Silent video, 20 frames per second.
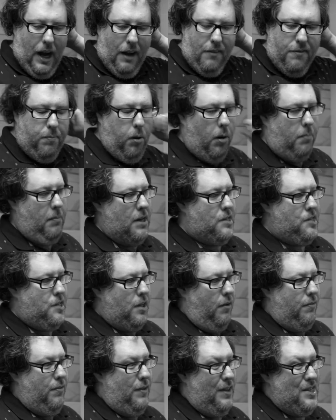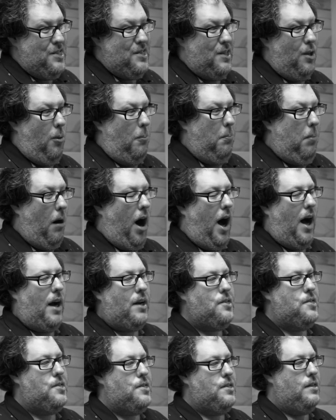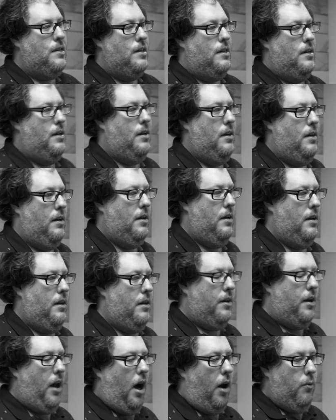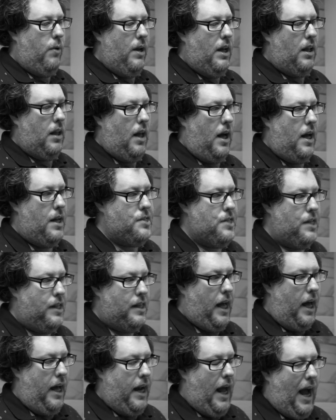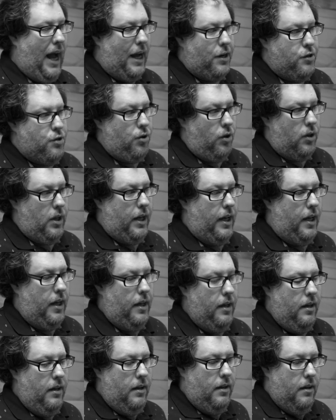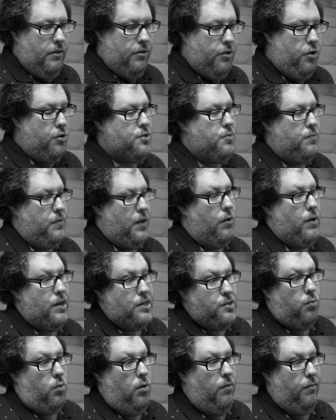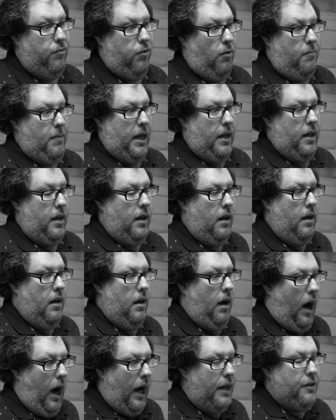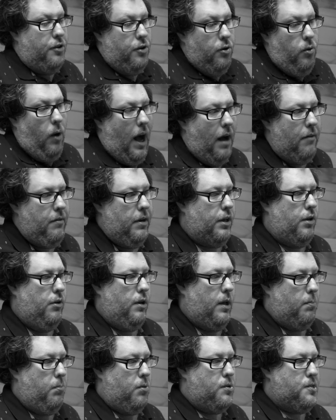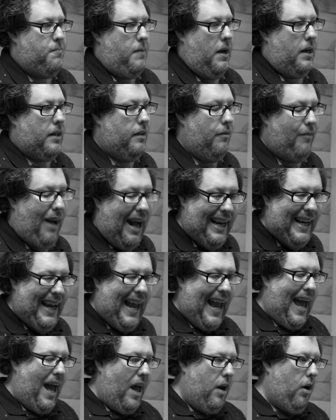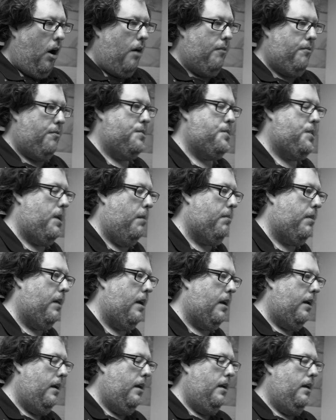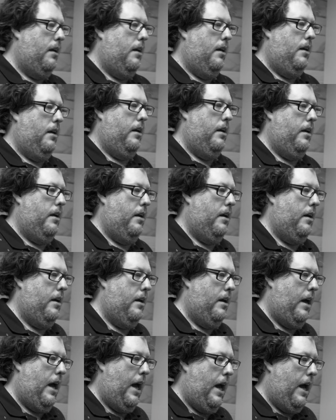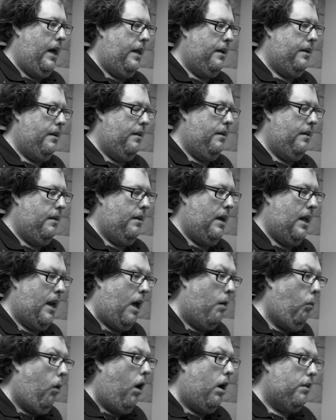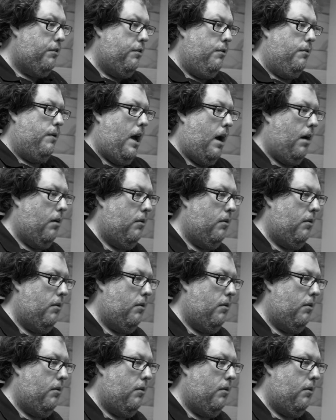I've put myself in this little box, not realizing that actually there is room for me. I do have a unique perspective. I can offer something, and I want to now.